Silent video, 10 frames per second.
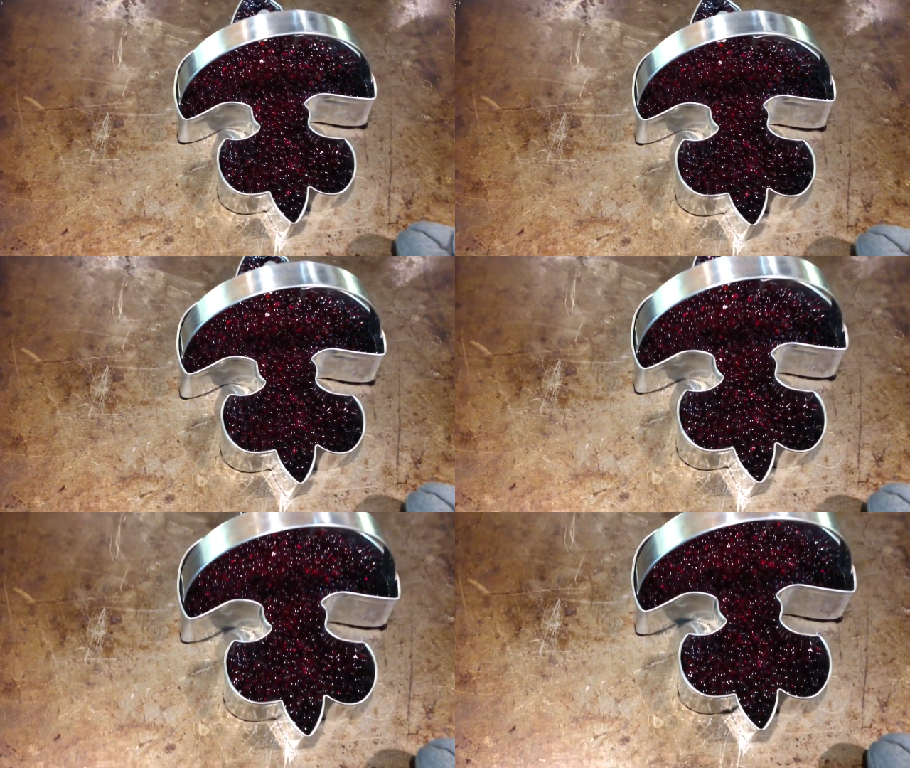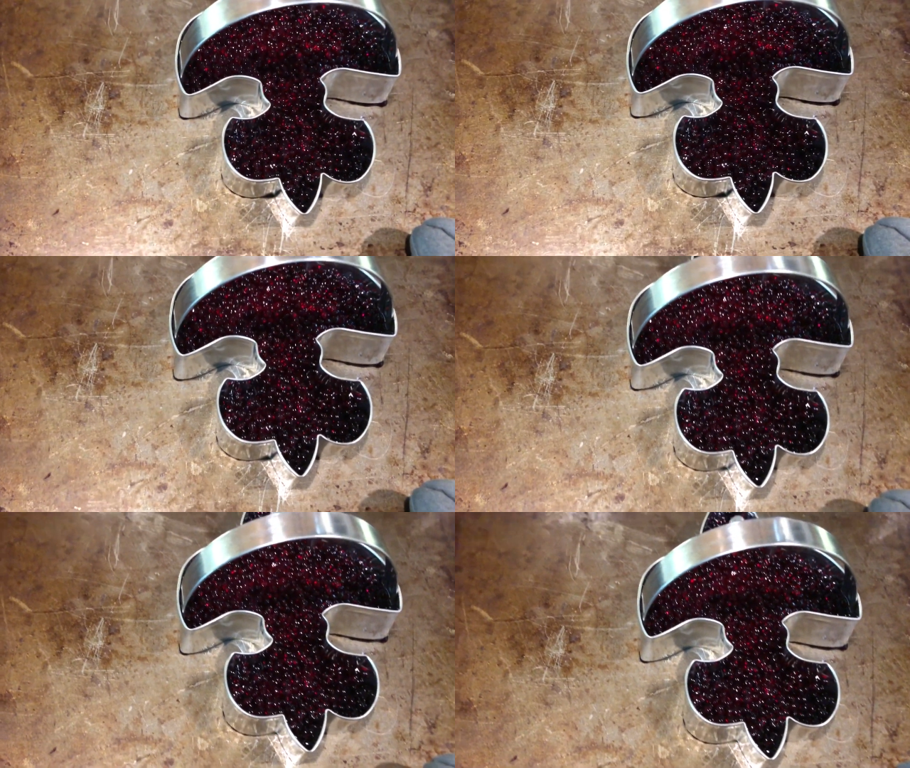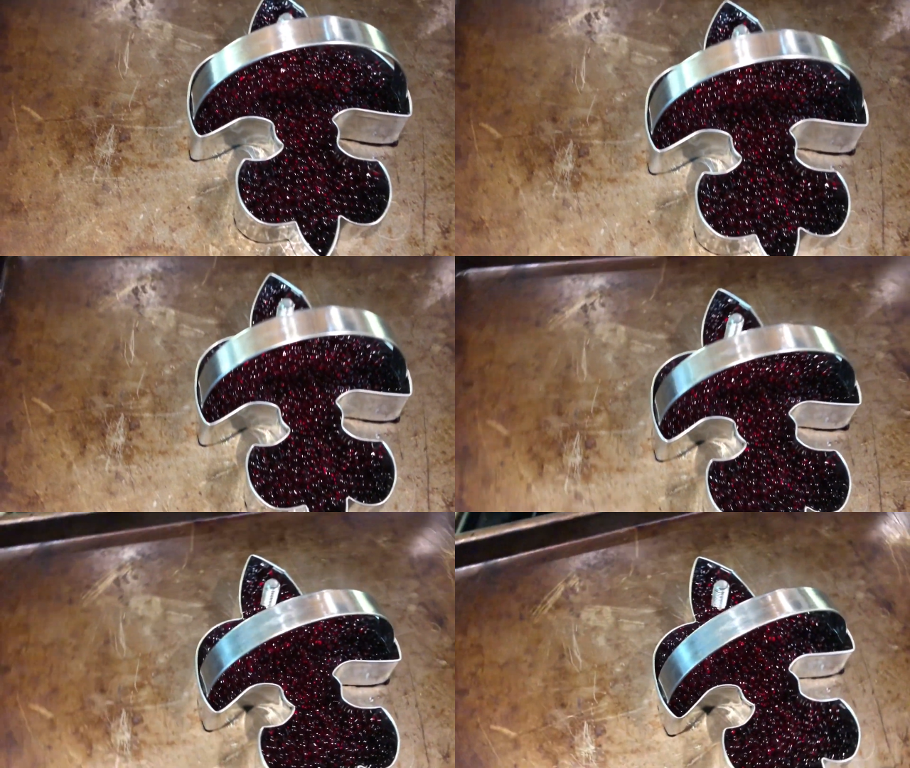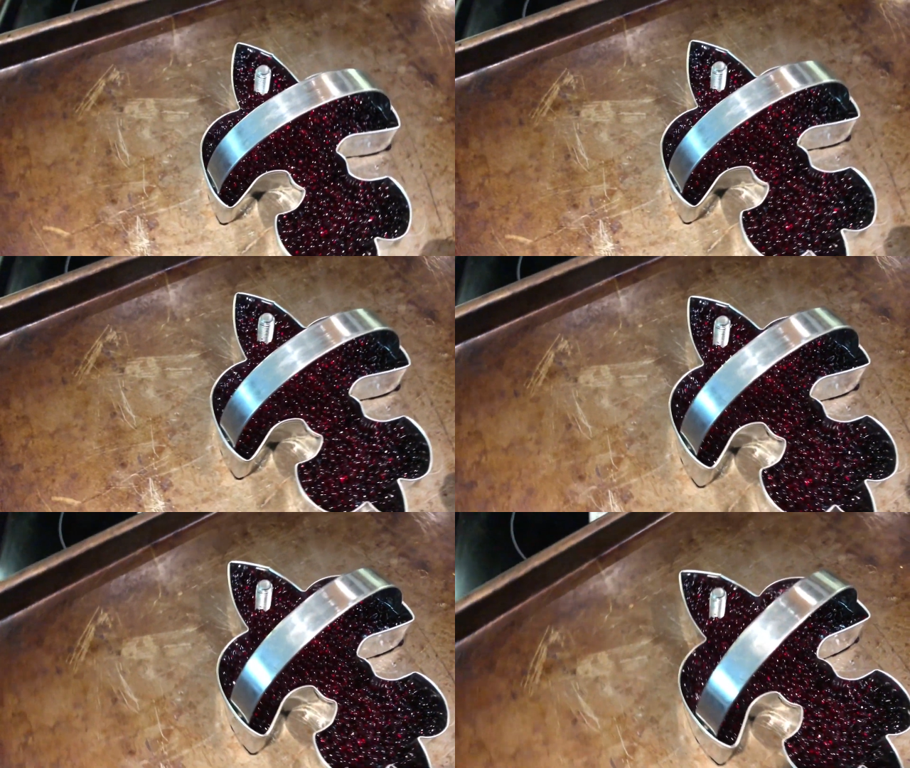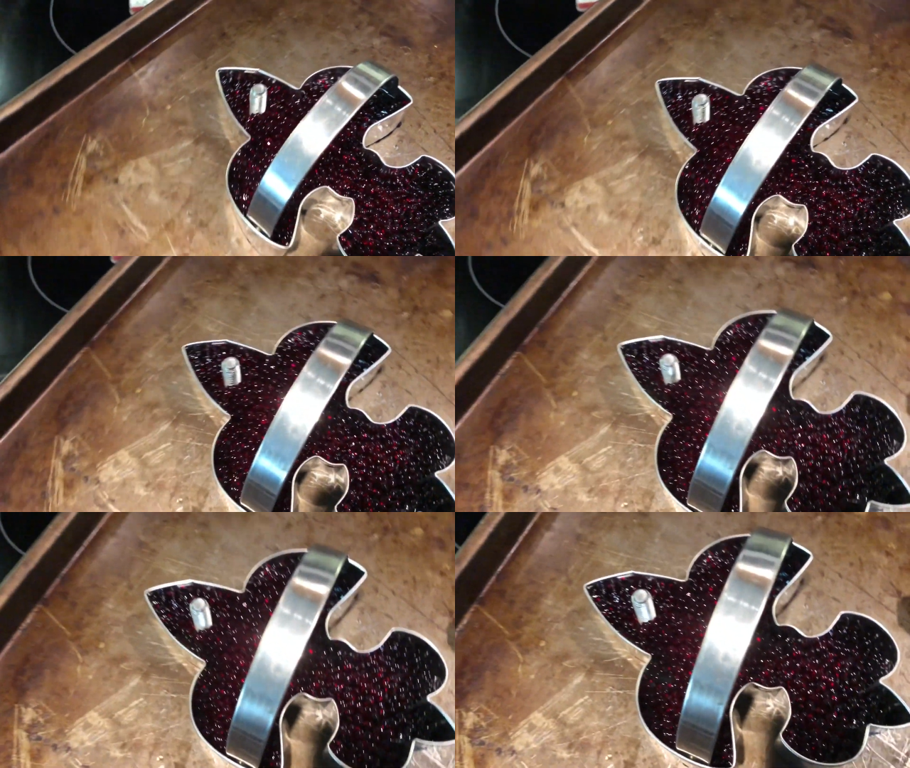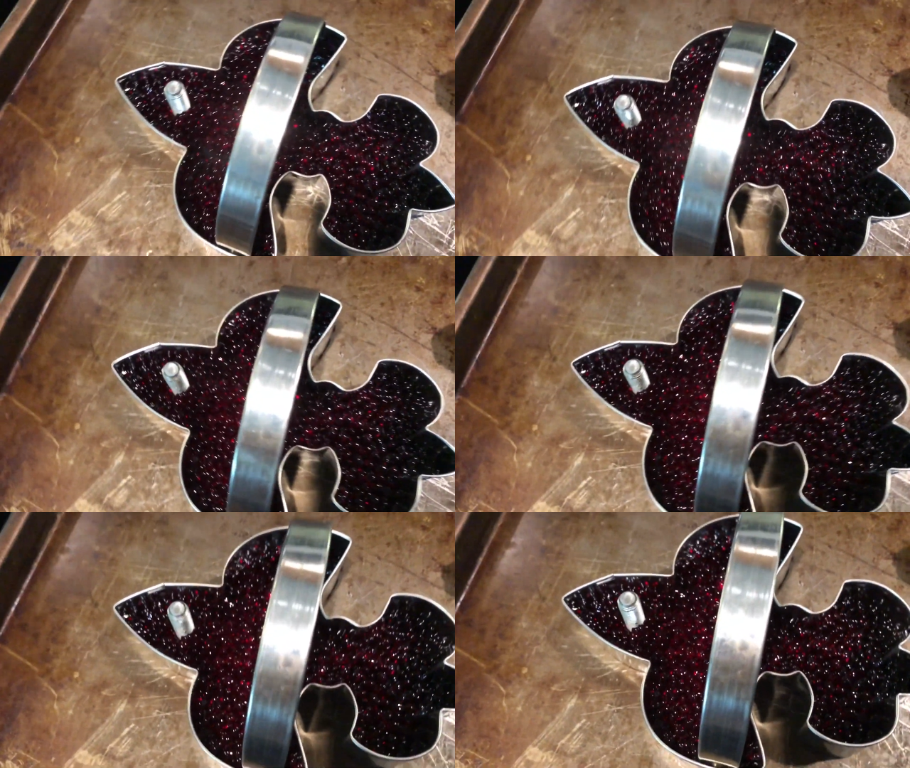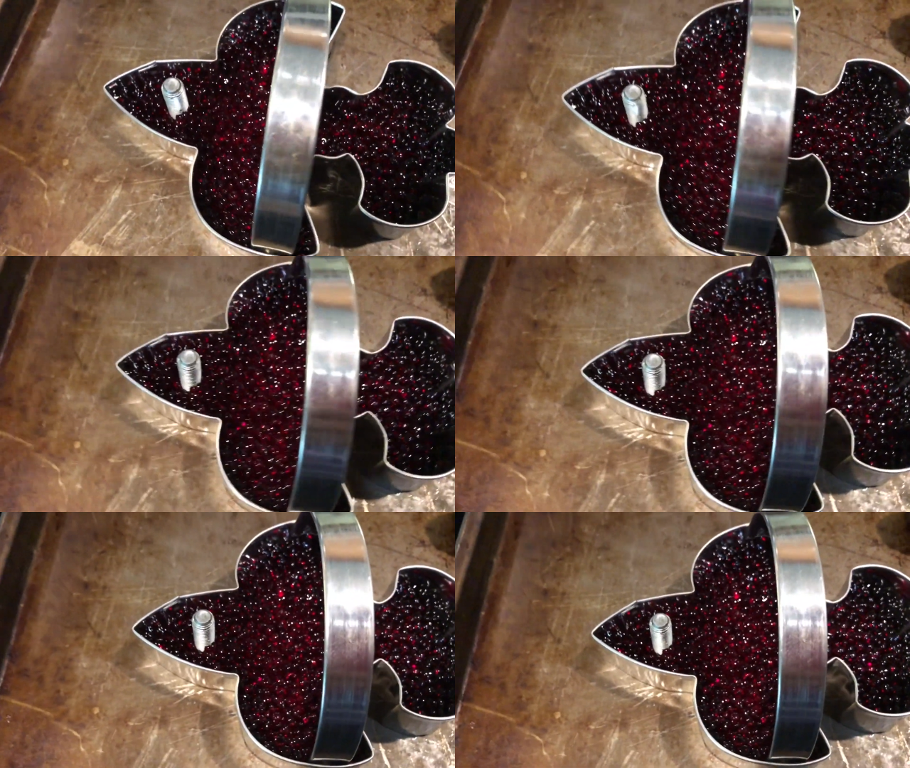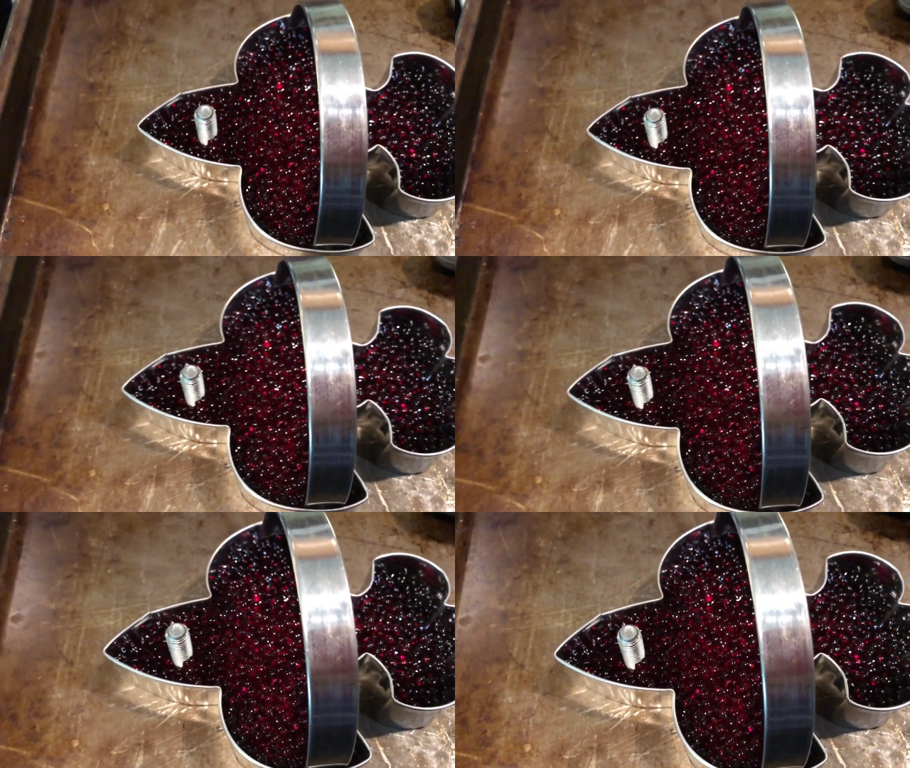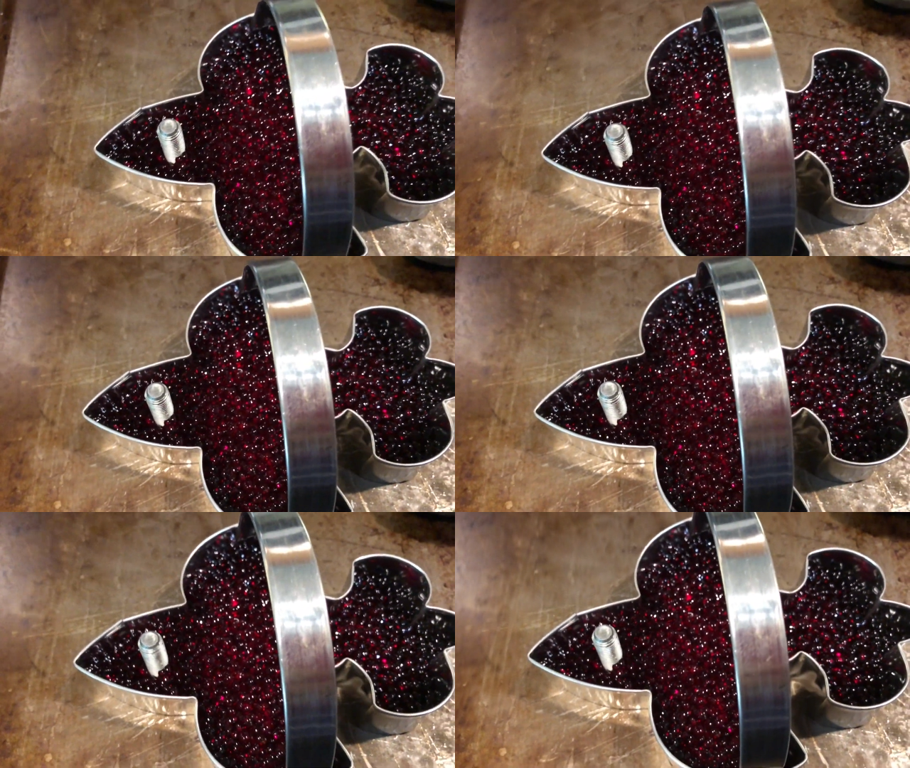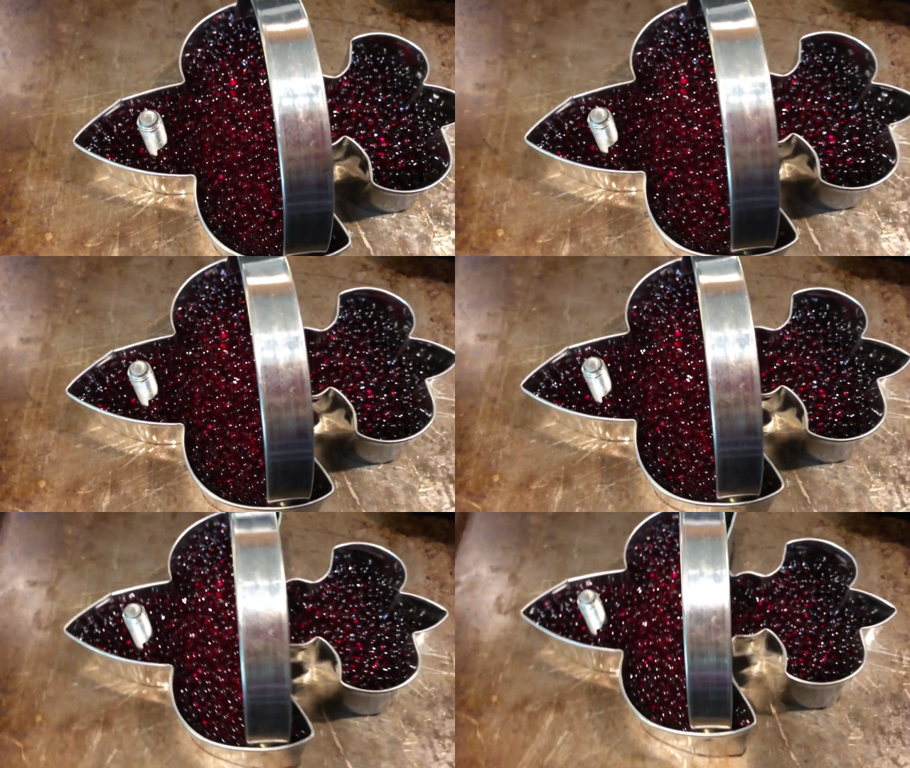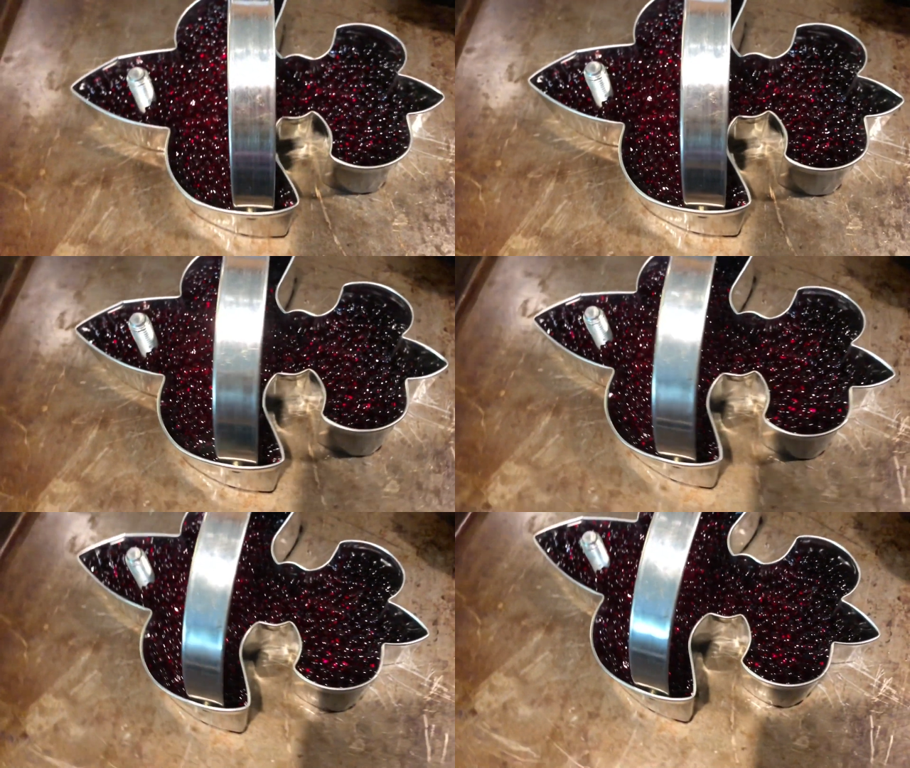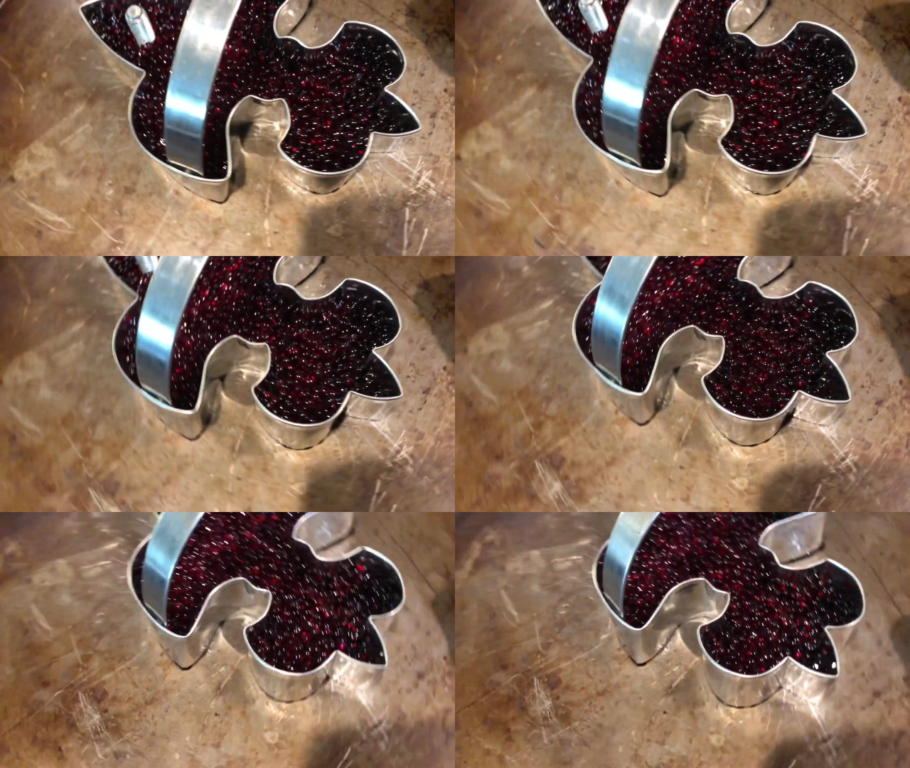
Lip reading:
(no speaker visible)